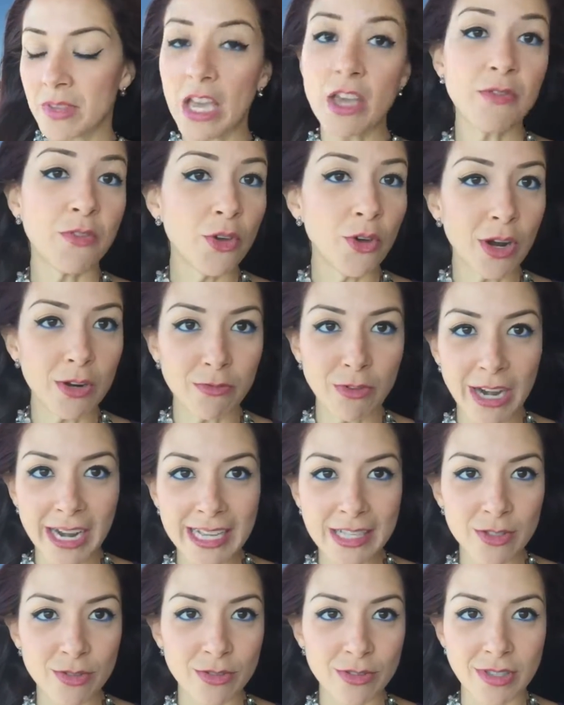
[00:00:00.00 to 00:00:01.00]
if you are
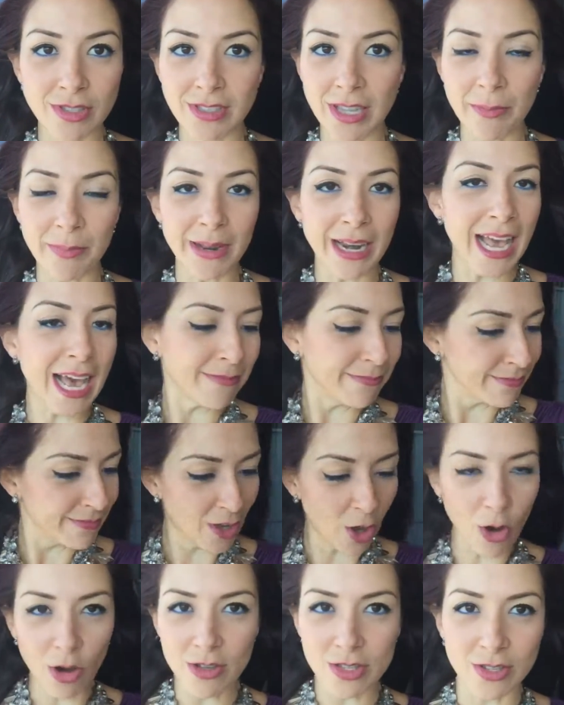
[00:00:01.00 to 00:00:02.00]
ready to step it up,
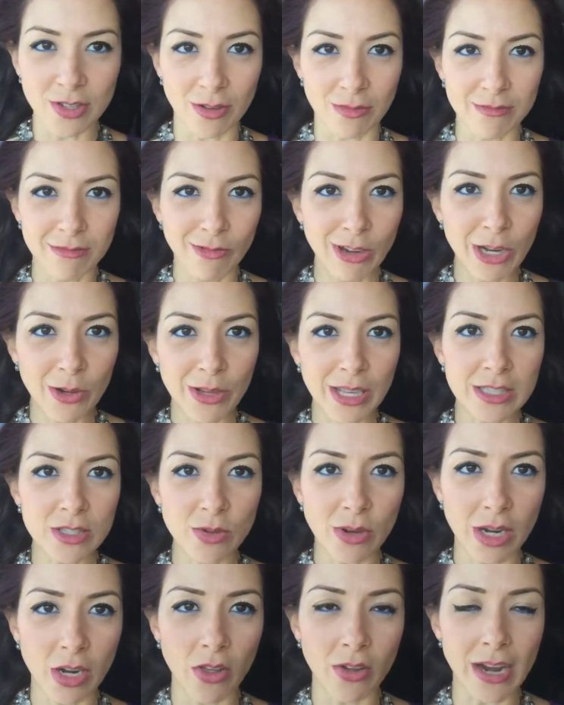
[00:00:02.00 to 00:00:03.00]
awesome, we look
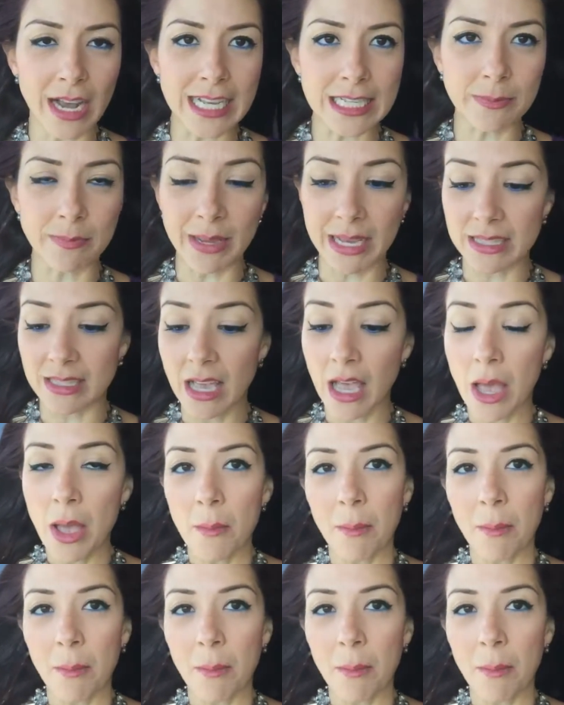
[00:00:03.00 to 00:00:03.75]
into another aspects.